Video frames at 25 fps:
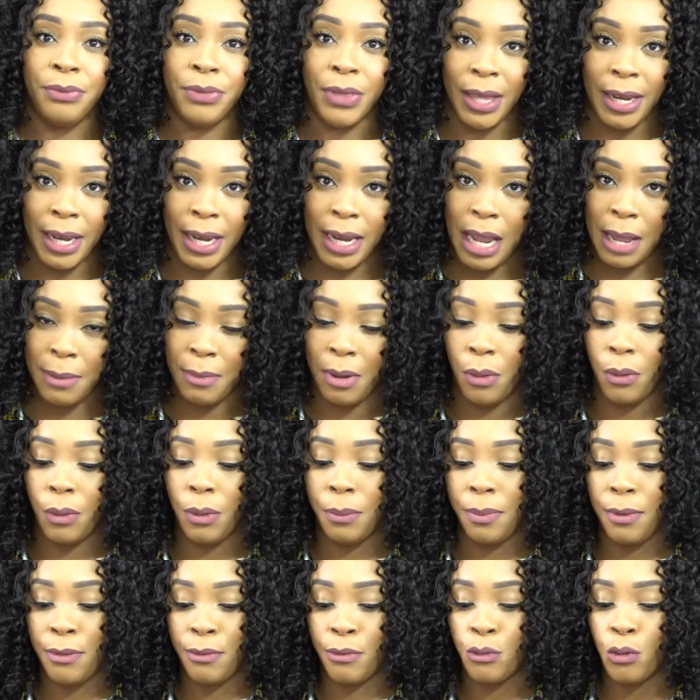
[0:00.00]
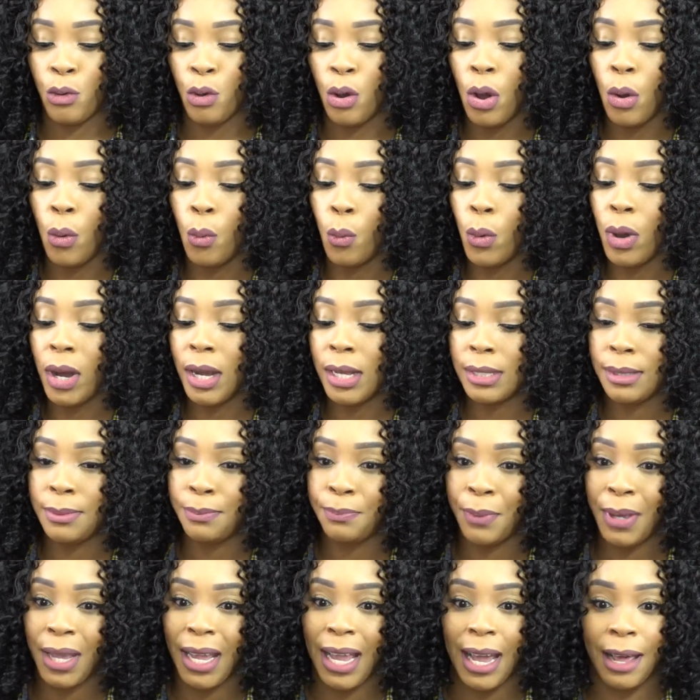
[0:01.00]
that it came out with before,
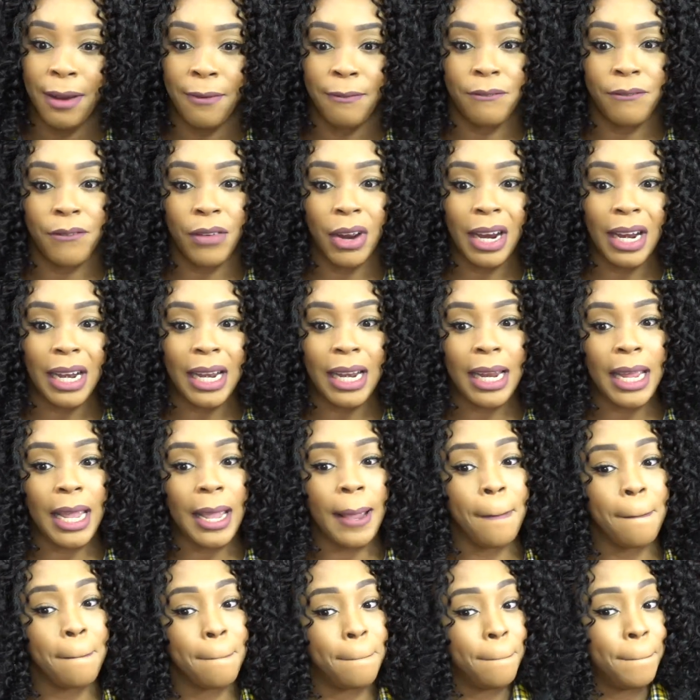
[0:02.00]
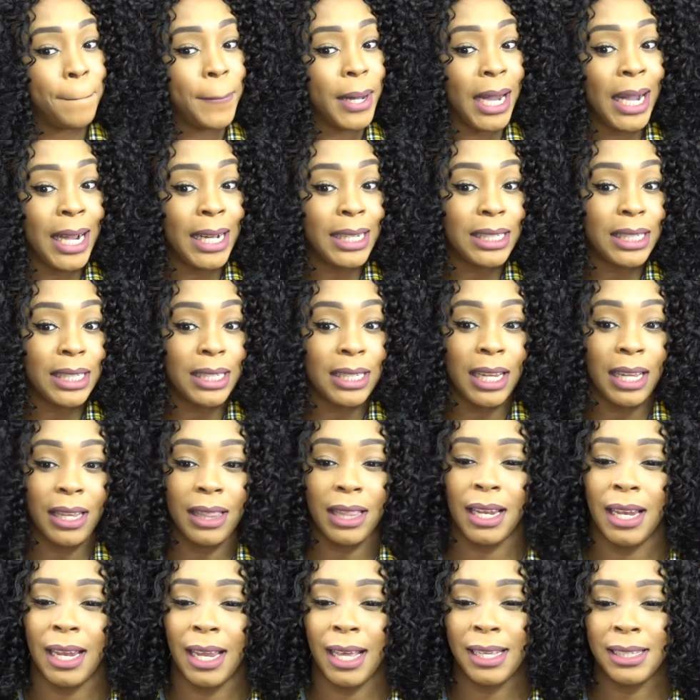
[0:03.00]
was big head friendly. But
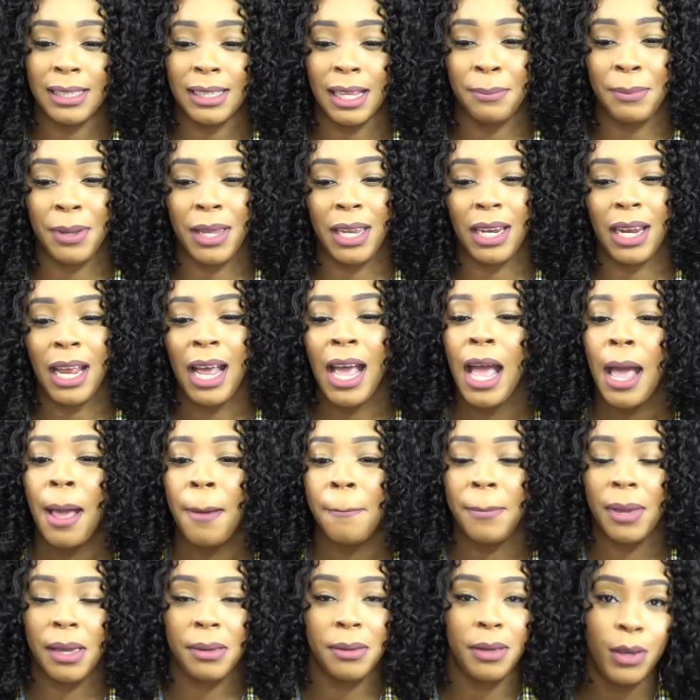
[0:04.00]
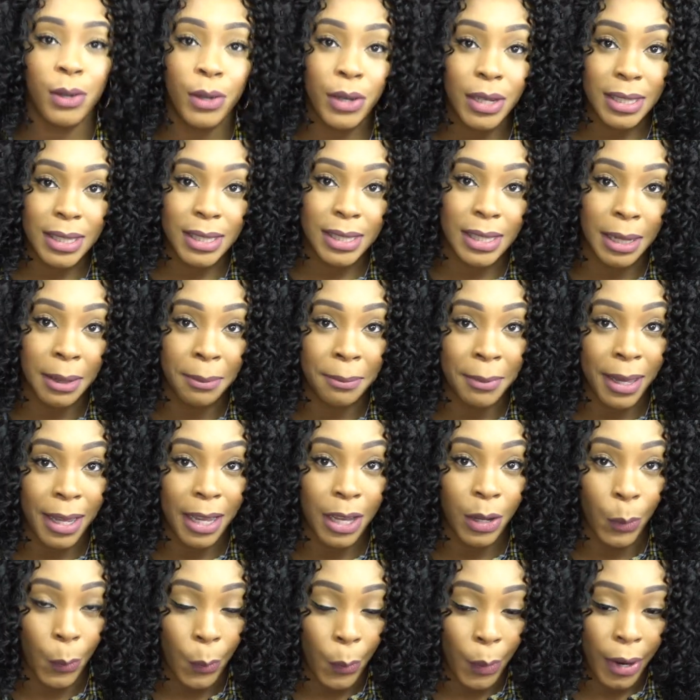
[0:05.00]
nonetheless, I mean, maybe you could still
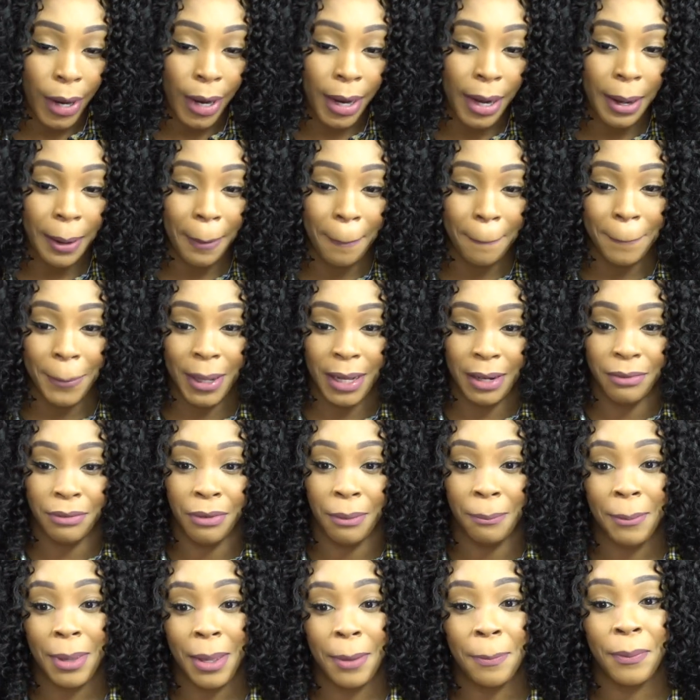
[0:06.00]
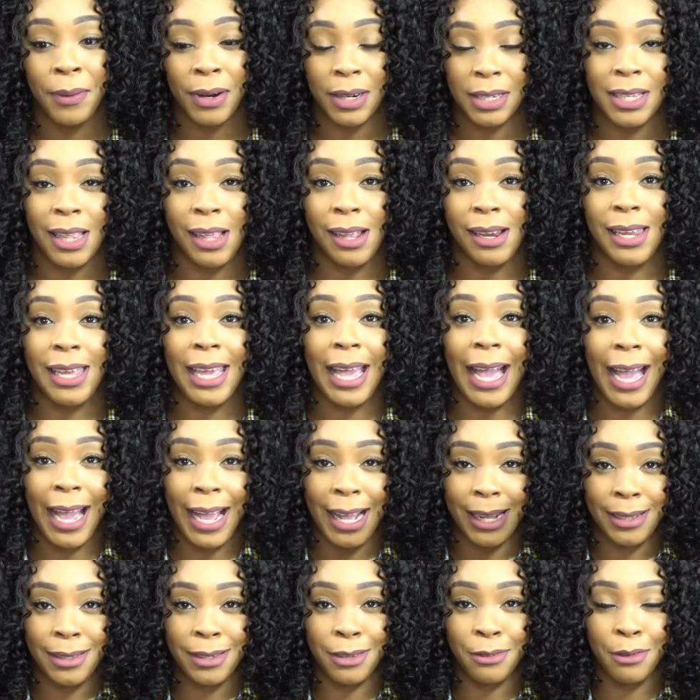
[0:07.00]
make it work, but for me personally, I
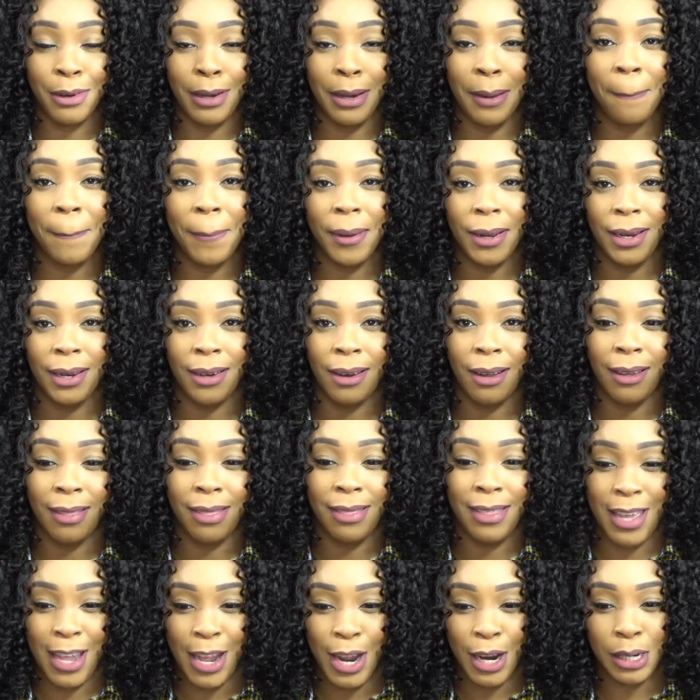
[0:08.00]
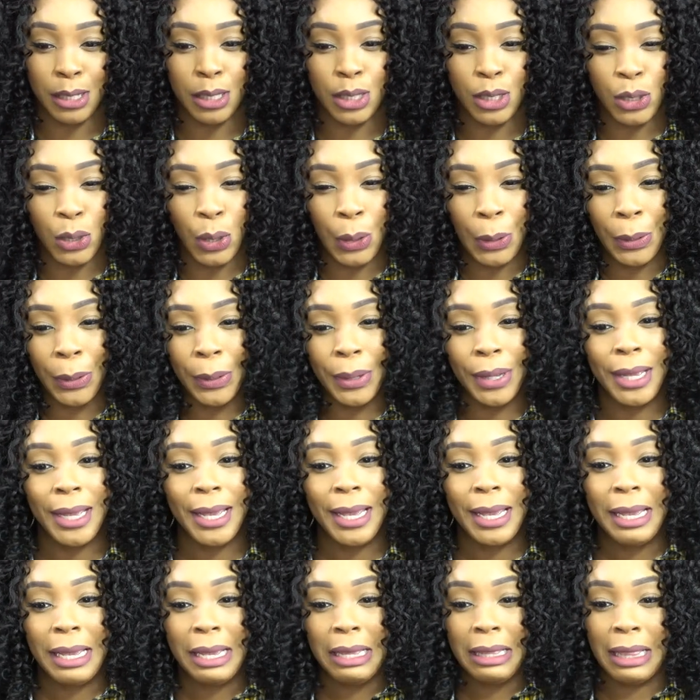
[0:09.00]
had to really pull it on there. So
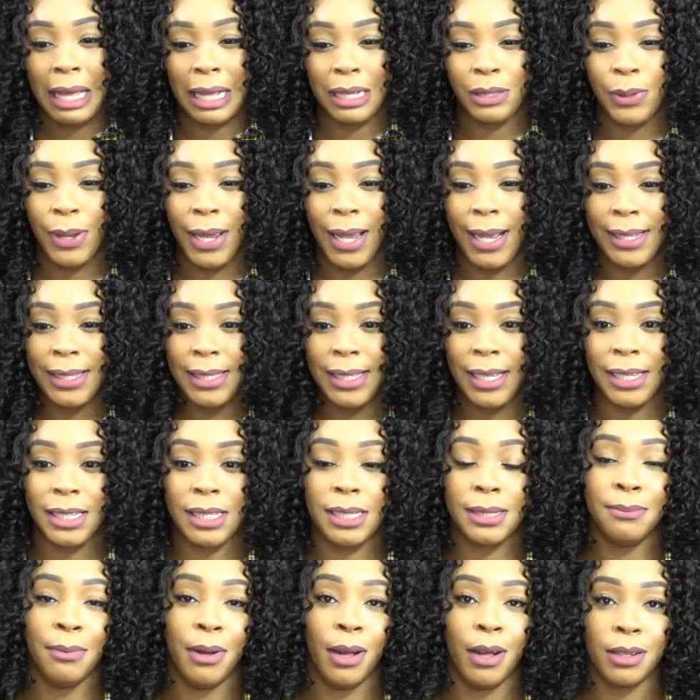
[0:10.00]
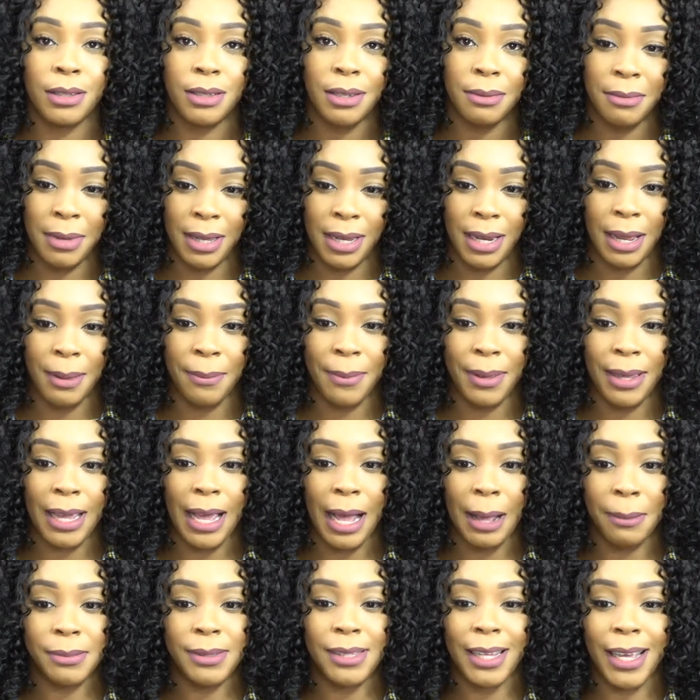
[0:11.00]
that's why I say small to medium in
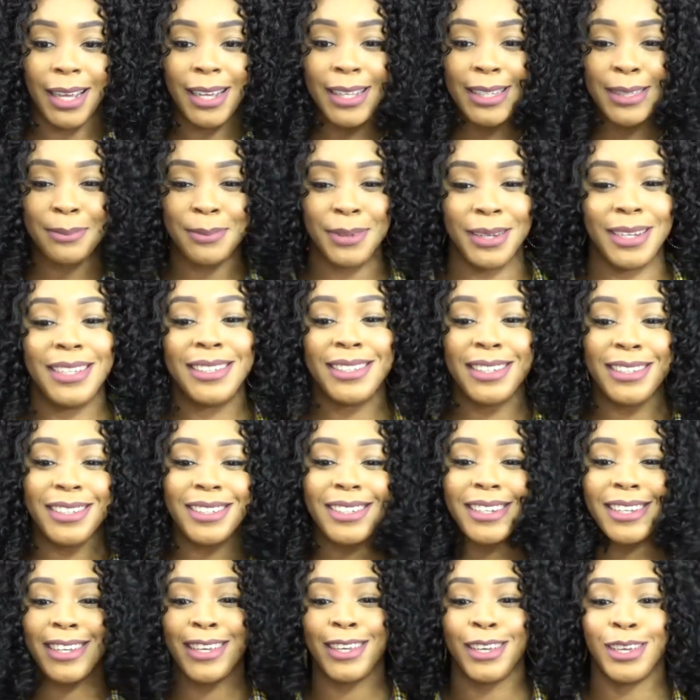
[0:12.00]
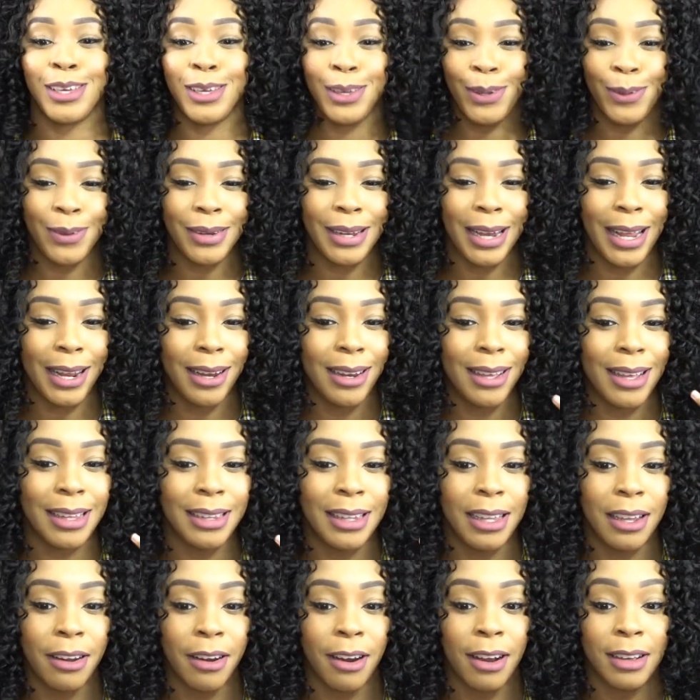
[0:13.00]
cap size. But isn't she cute? Like, look
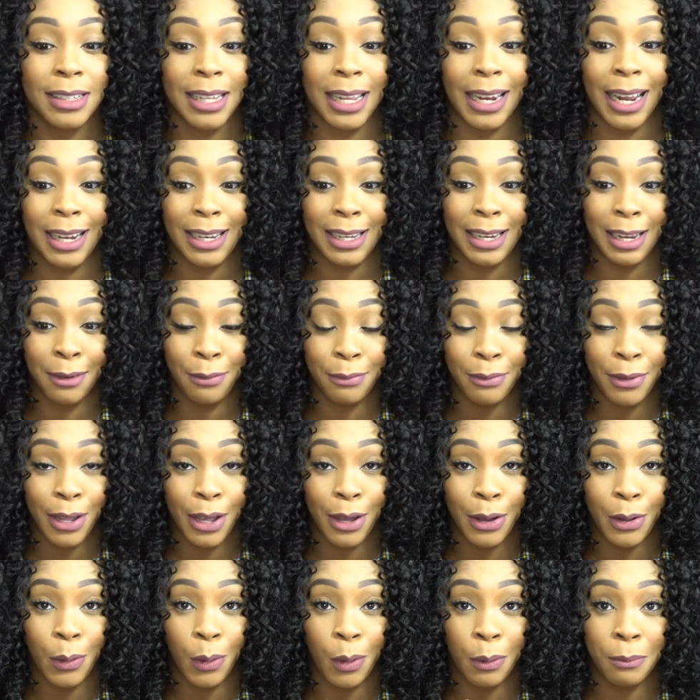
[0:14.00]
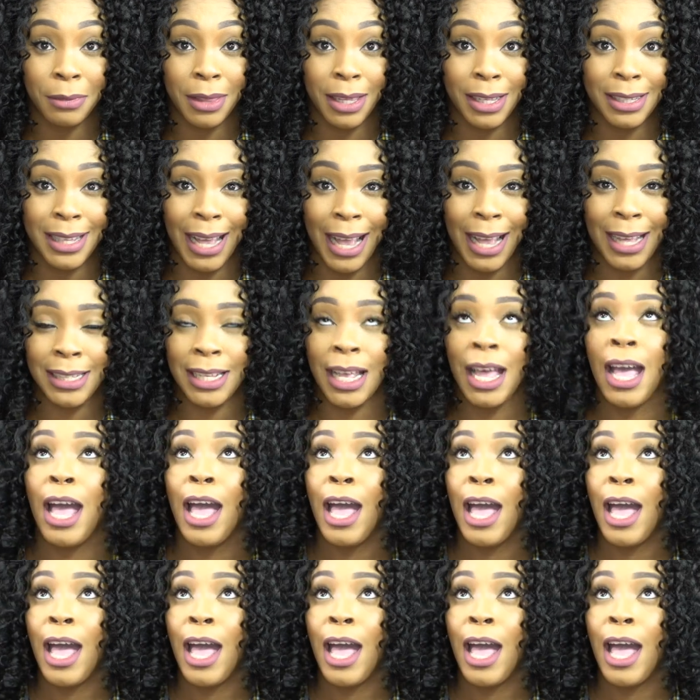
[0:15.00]
at the curls. And I did finger comb this, guys.